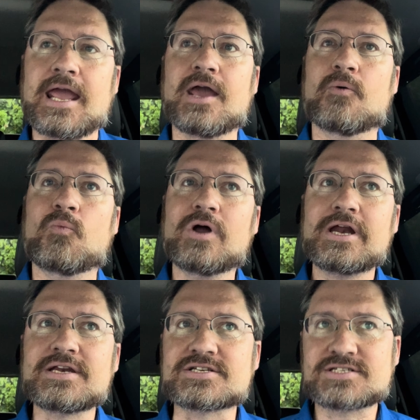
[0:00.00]
And what I
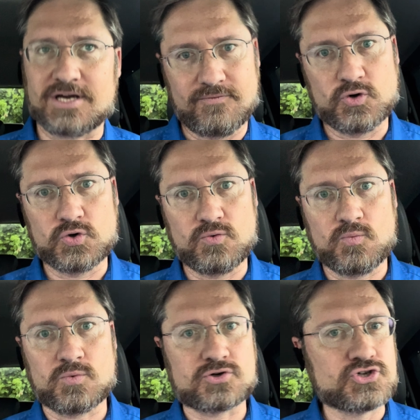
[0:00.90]
discovered
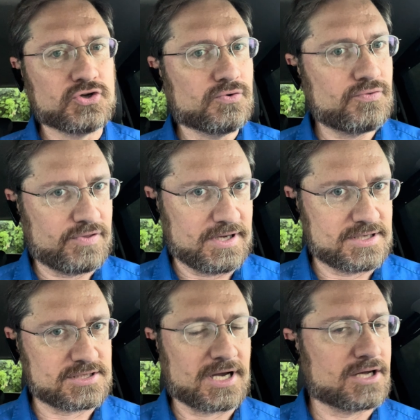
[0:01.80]
were 2
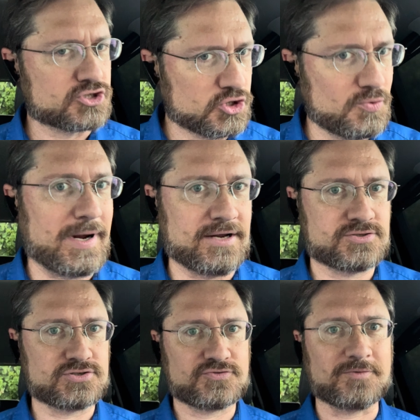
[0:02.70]
things. I got 2
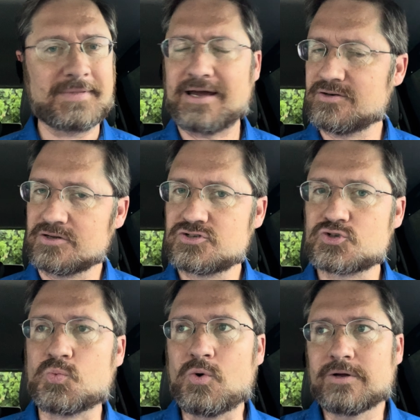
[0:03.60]
answers from that, not
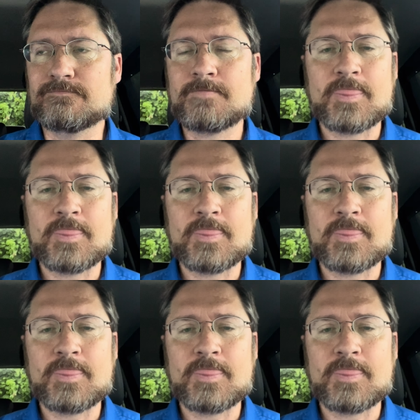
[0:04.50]
just one.